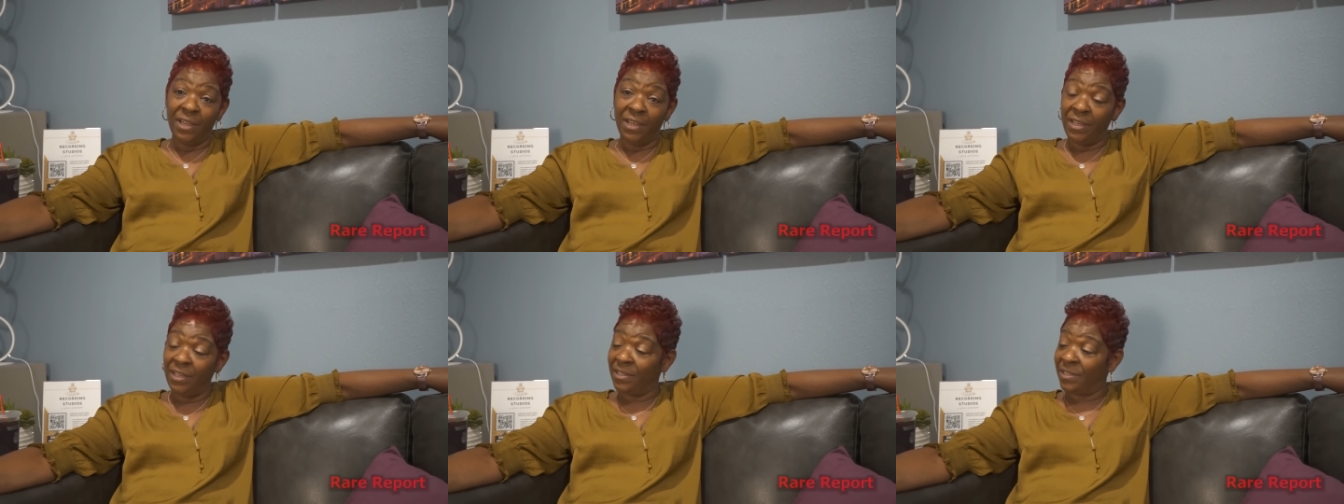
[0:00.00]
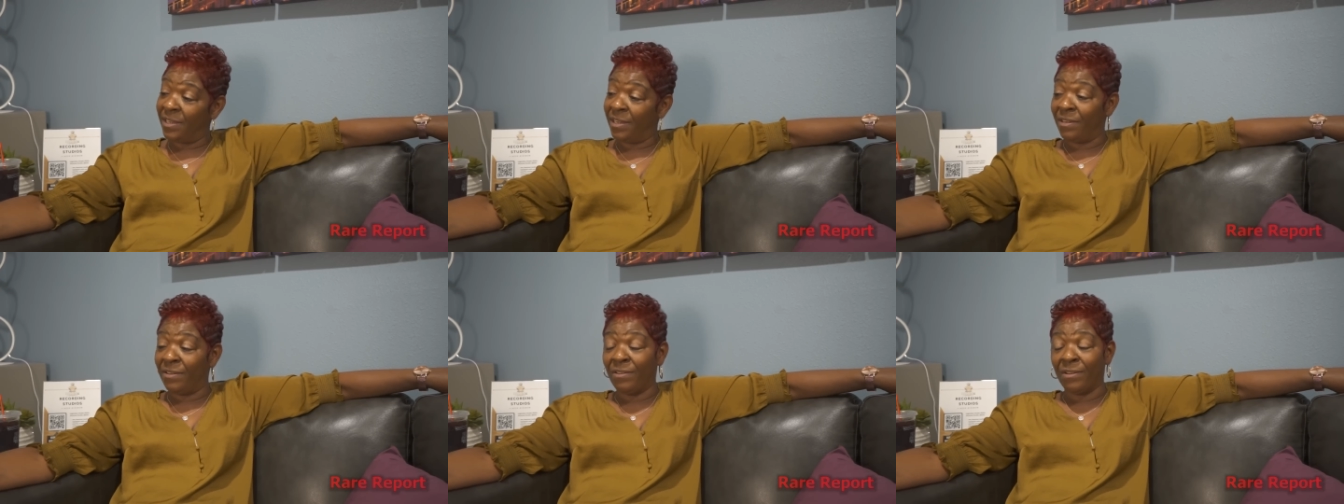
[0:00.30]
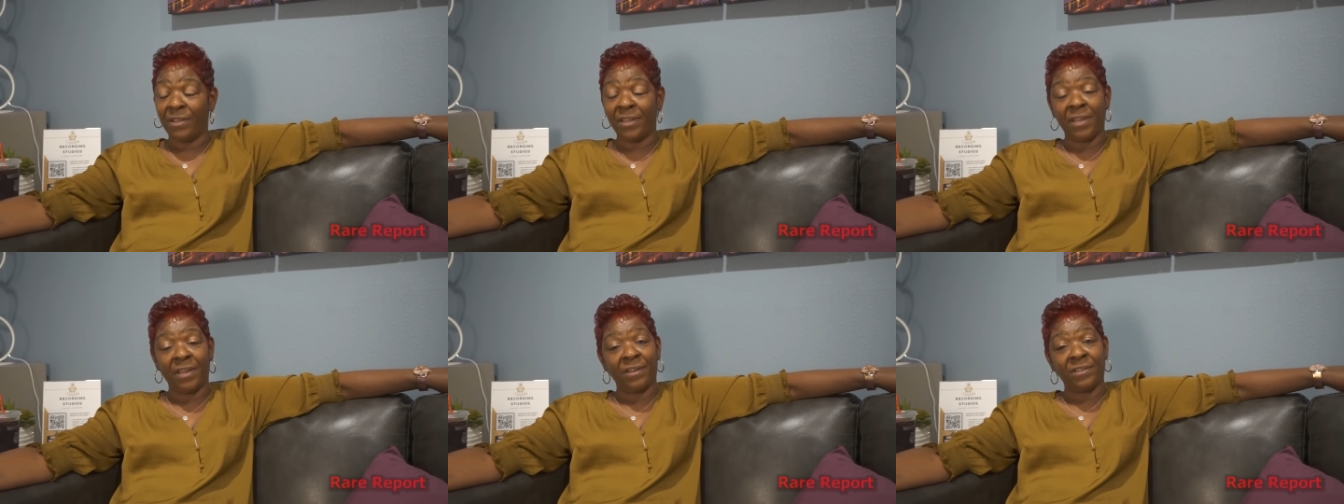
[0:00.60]
He said,
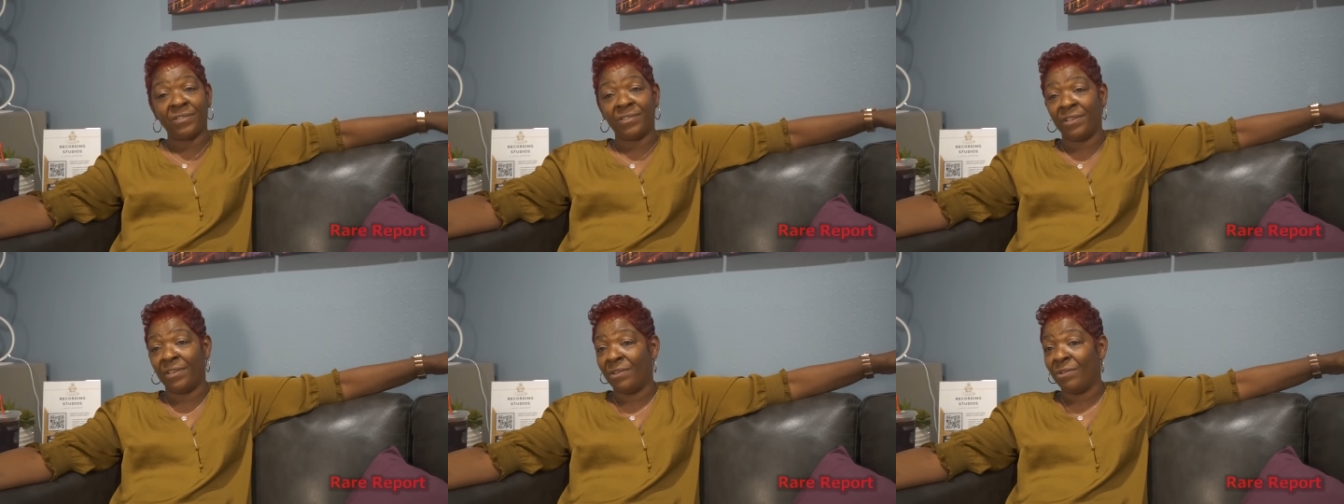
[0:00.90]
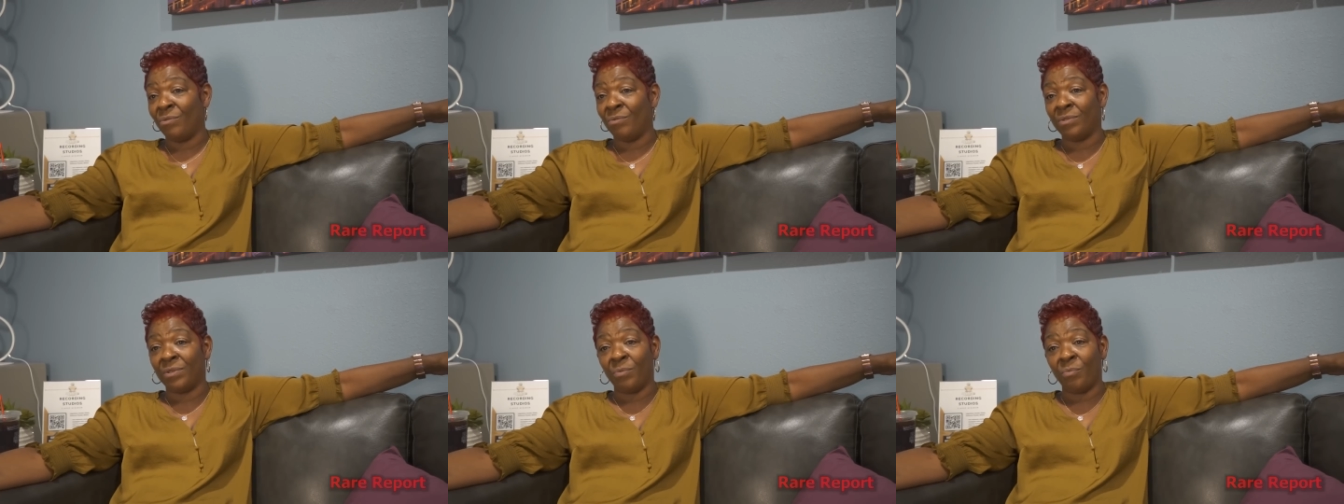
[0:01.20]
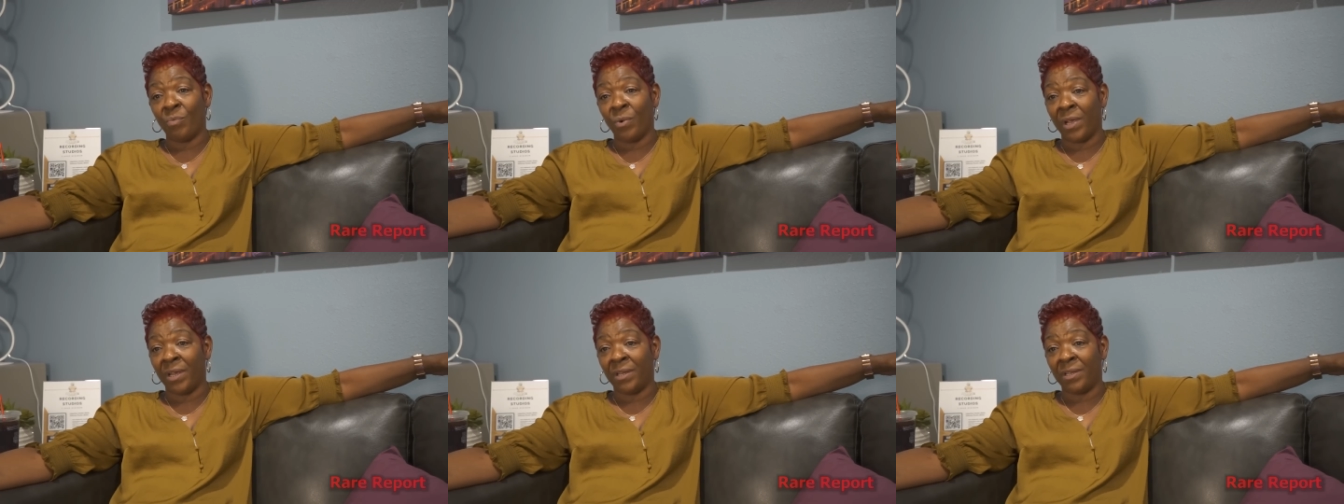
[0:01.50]
look at her, she
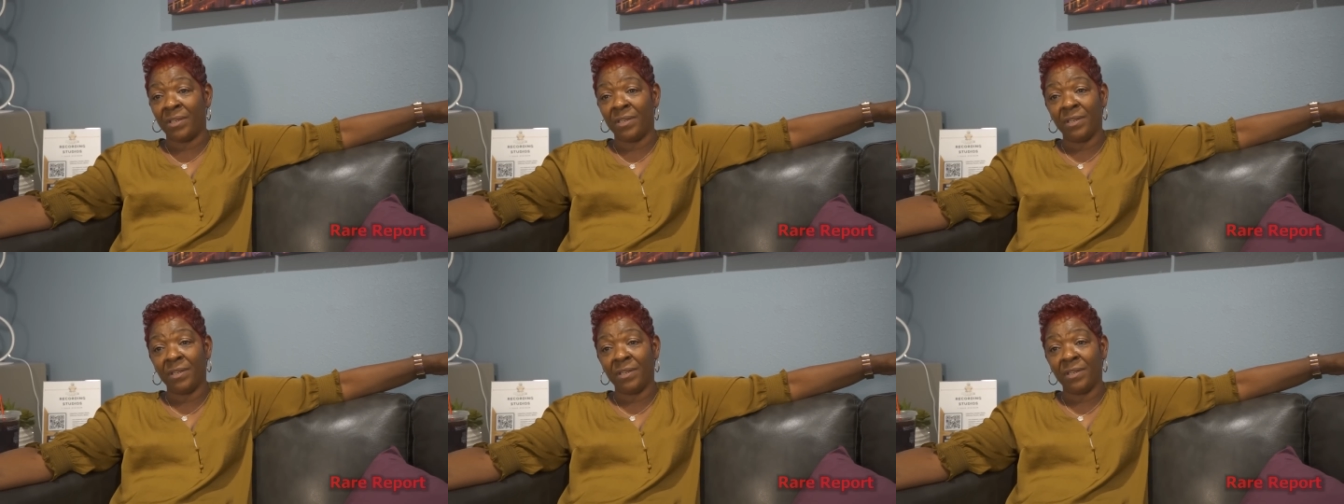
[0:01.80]
losing weight.